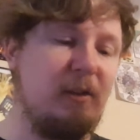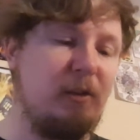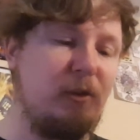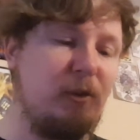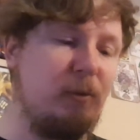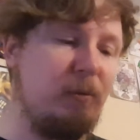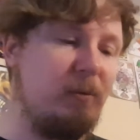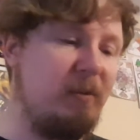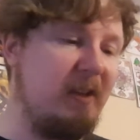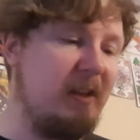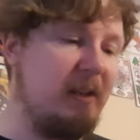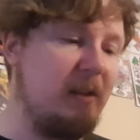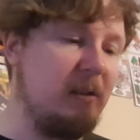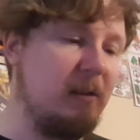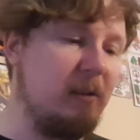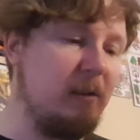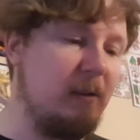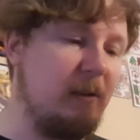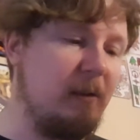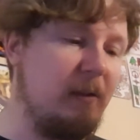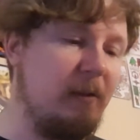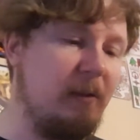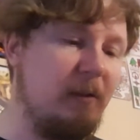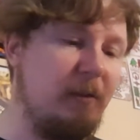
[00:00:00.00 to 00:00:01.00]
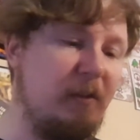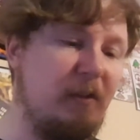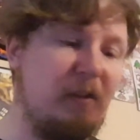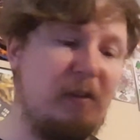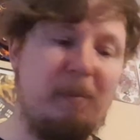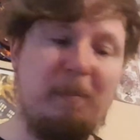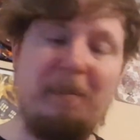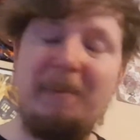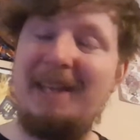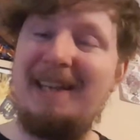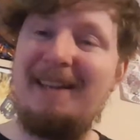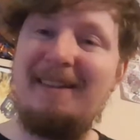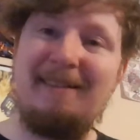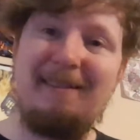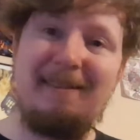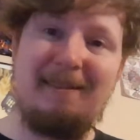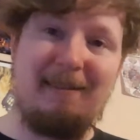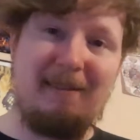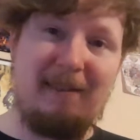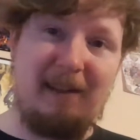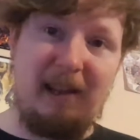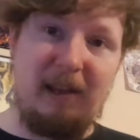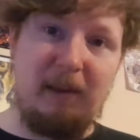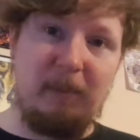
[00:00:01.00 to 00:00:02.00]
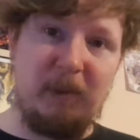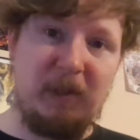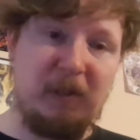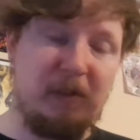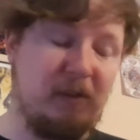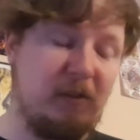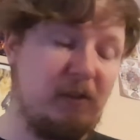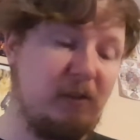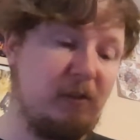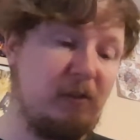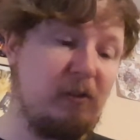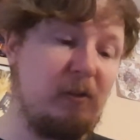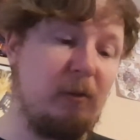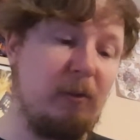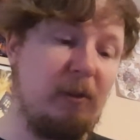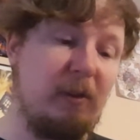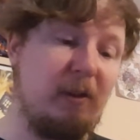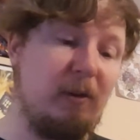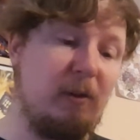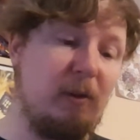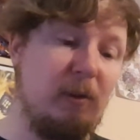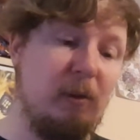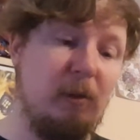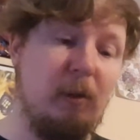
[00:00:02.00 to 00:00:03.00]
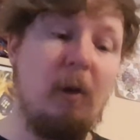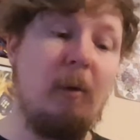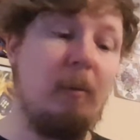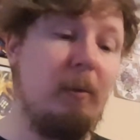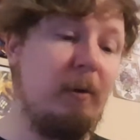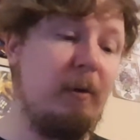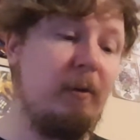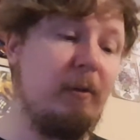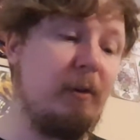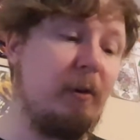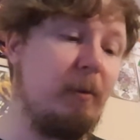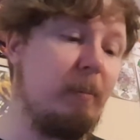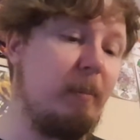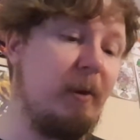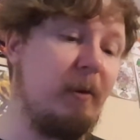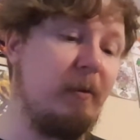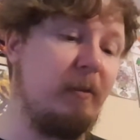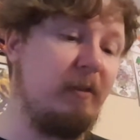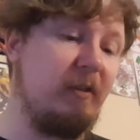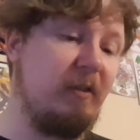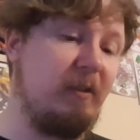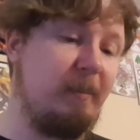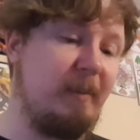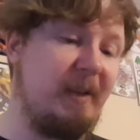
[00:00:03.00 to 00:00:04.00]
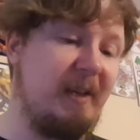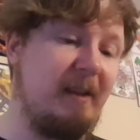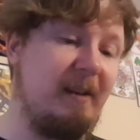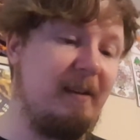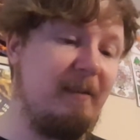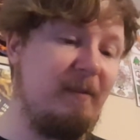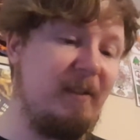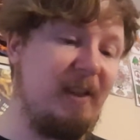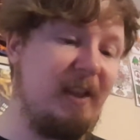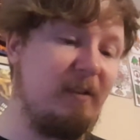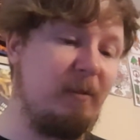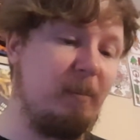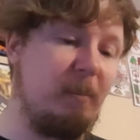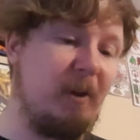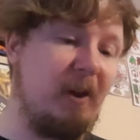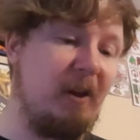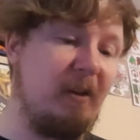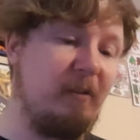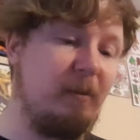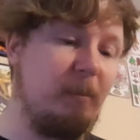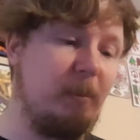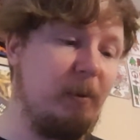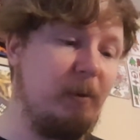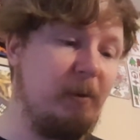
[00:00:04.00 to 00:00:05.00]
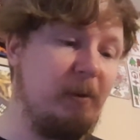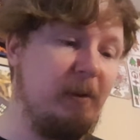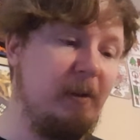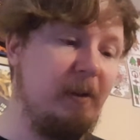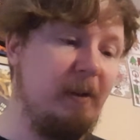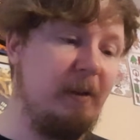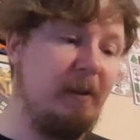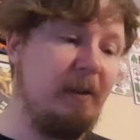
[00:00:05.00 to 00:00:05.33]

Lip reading: You deal speed damage so that you can lower your opponent's speed if that's possible.